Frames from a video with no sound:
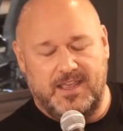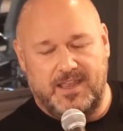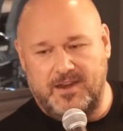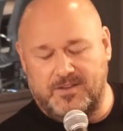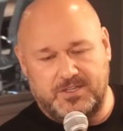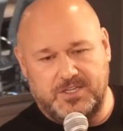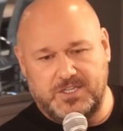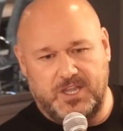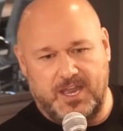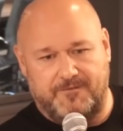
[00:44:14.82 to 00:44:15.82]
there's
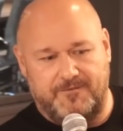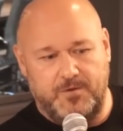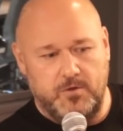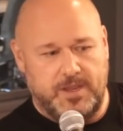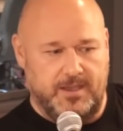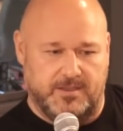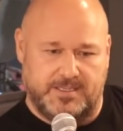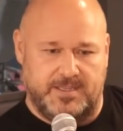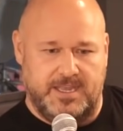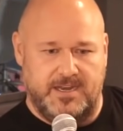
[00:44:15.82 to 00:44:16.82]
just a lot of food
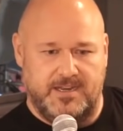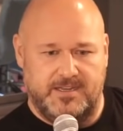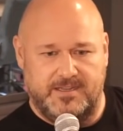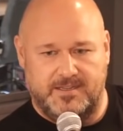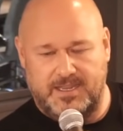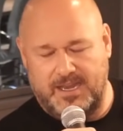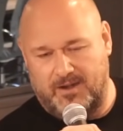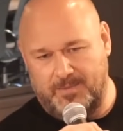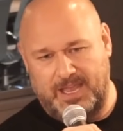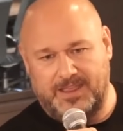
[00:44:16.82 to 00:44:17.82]
guilt. And then,
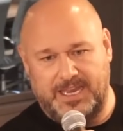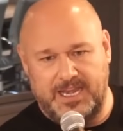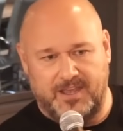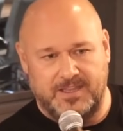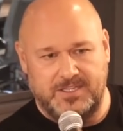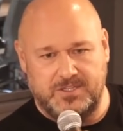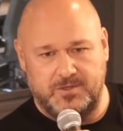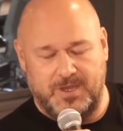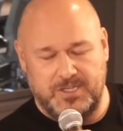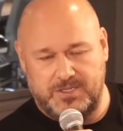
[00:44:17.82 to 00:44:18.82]
I'm not leaning on this
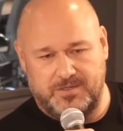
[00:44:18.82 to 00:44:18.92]
too much.